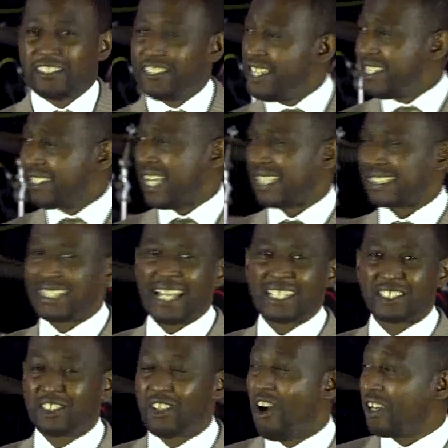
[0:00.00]
Jesus
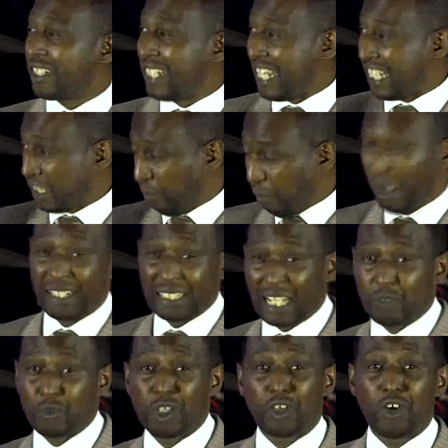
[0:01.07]
does not expect
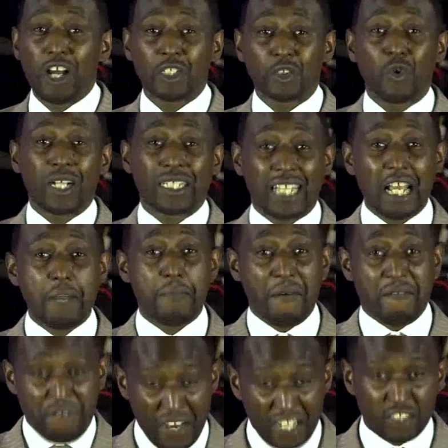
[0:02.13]
that we're going to attain
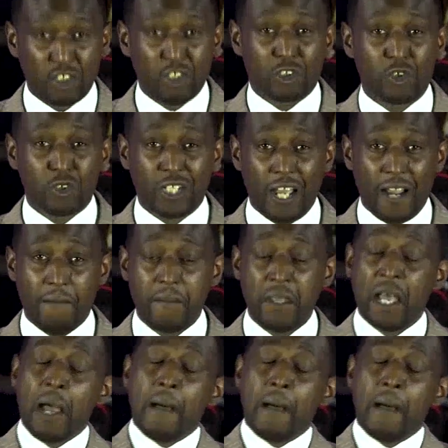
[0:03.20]
perfection today,